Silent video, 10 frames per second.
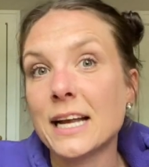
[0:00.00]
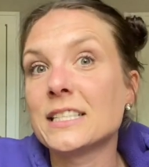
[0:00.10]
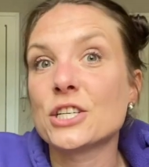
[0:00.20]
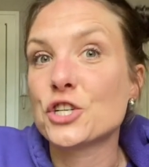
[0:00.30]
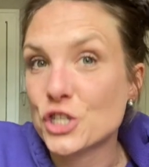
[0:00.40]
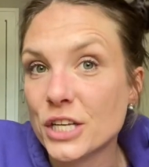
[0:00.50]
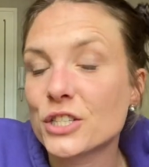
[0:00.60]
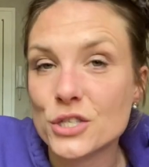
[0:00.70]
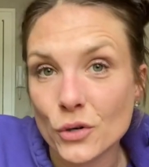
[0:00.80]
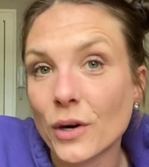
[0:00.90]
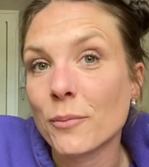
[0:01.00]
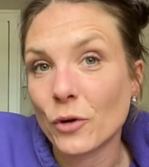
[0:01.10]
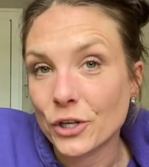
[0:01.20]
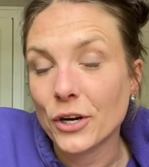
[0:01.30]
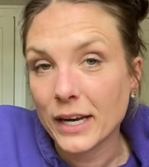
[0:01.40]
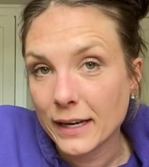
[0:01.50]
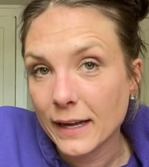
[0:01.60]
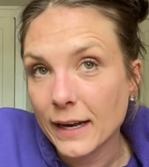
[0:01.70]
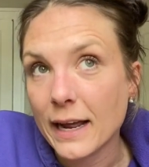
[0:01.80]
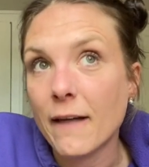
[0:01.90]
it's a shit storm when you're in
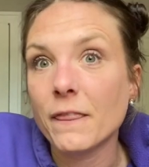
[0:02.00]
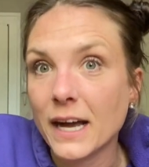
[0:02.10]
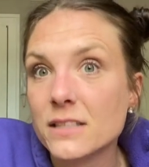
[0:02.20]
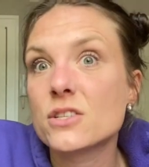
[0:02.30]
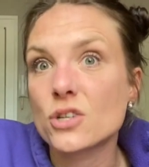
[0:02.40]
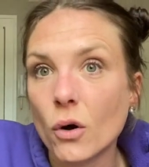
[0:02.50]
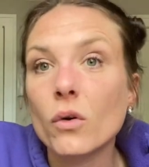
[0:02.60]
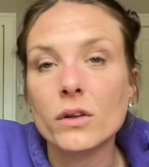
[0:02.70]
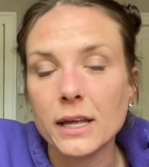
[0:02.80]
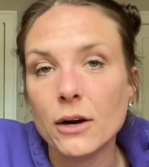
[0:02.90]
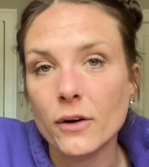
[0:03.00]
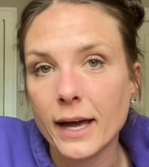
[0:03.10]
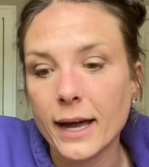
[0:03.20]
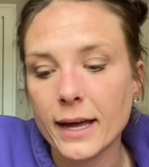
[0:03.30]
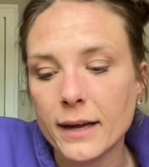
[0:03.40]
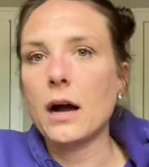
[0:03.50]
it, and that's totally okay.